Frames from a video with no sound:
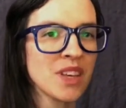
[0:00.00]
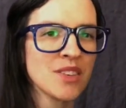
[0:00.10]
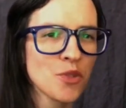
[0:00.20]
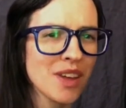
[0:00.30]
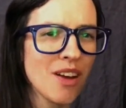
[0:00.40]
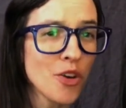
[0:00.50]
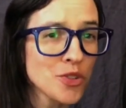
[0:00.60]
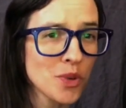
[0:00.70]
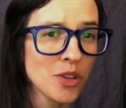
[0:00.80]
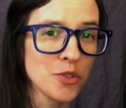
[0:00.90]
So that
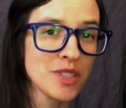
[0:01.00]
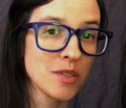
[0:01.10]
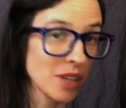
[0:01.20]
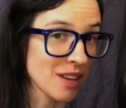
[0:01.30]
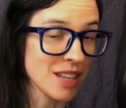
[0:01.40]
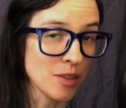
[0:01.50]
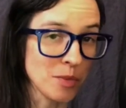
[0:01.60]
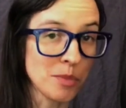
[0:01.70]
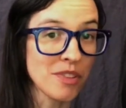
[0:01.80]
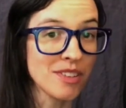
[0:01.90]
also includes, like I said, the
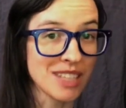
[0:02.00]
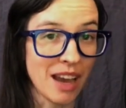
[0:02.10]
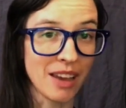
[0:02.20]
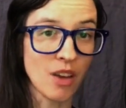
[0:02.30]
people that are dying